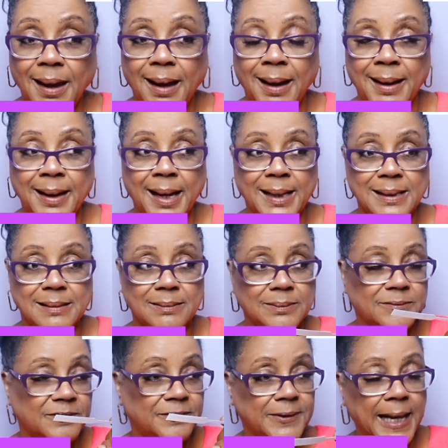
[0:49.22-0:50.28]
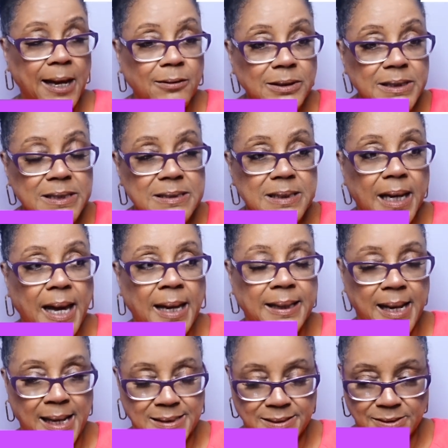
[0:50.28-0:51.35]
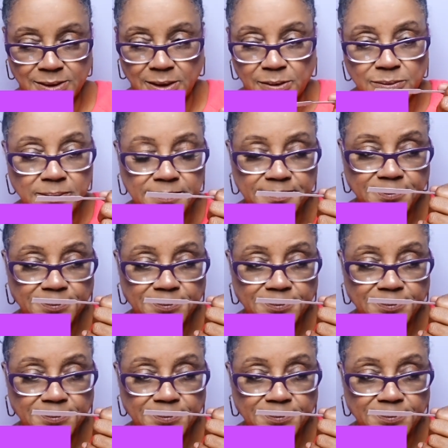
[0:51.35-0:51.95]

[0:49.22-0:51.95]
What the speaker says: I got flowers and acetone.